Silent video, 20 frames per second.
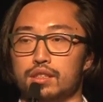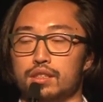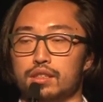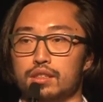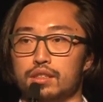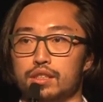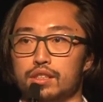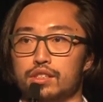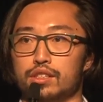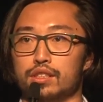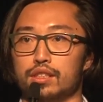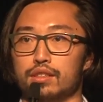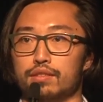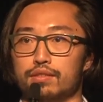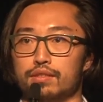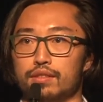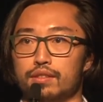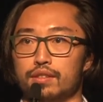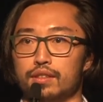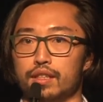initiative,
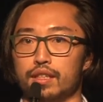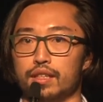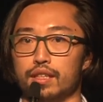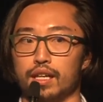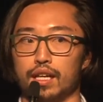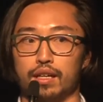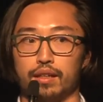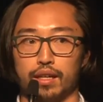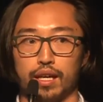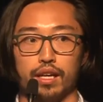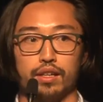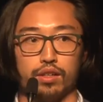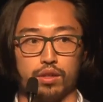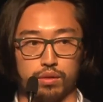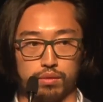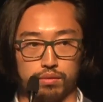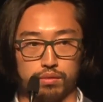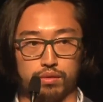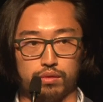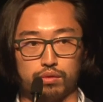and I
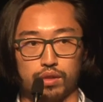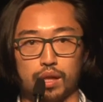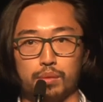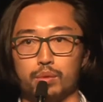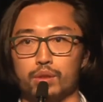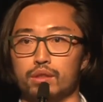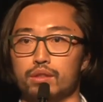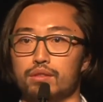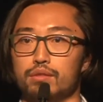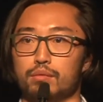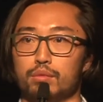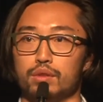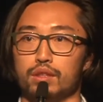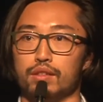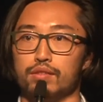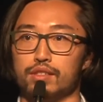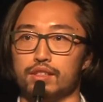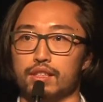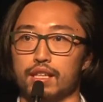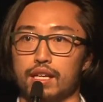know Robert
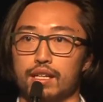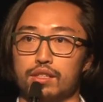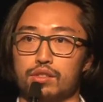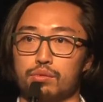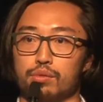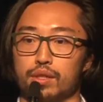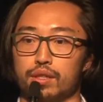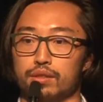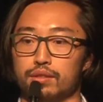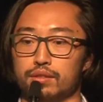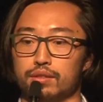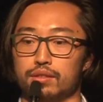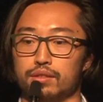believes in that as well.